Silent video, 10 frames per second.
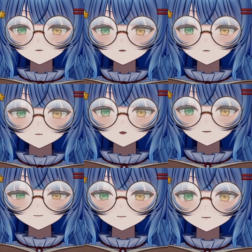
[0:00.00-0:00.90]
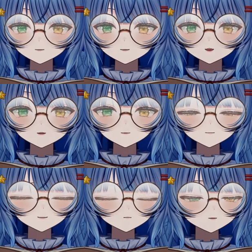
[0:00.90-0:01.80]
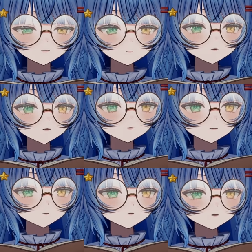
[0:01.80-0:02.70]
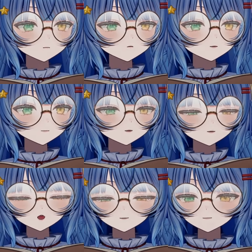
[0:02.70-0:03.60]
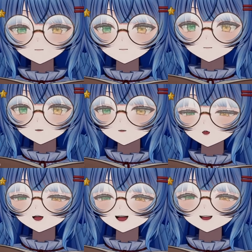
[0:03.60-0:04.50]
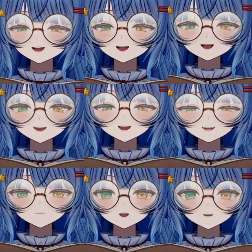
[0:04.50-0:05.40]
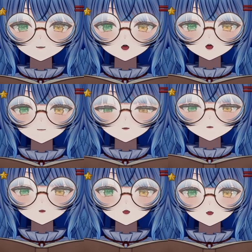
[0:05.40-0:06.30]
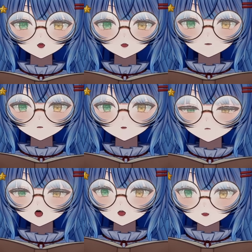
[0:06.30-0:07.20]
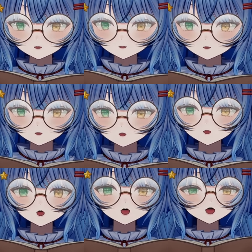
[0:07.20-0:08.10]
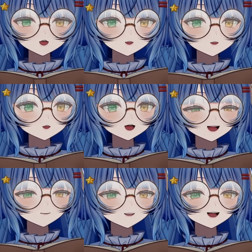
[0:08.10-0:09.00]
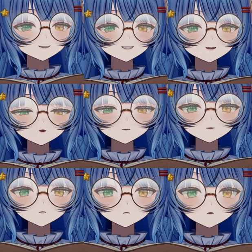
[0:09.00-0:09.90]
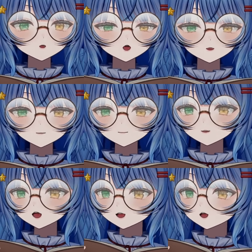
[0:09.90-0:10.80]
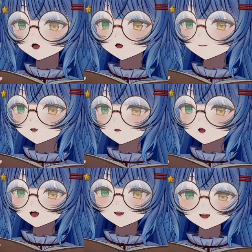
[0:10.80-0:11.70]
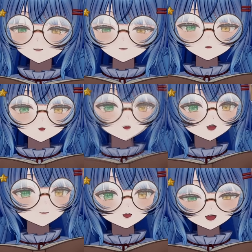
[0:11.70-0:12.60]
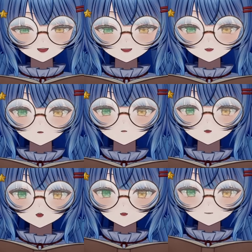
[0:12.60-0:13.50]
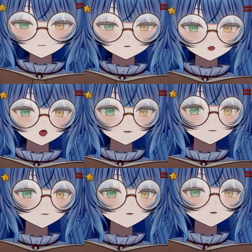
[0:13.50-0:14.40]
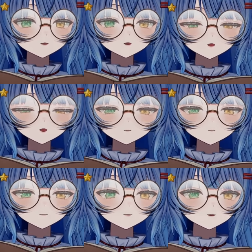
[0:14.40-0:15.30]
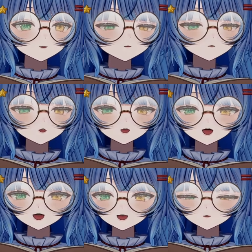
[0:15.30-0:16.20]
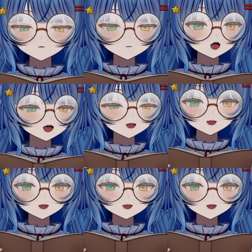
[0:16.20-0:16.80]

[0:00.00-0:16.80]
of those things in, some are a little bit more one than the other, but still, there is a mix of journaling that is required and gameplay that is also required, right? So an example of that is Koriko, where at first you might think, no, this is another journaling game. You're writing a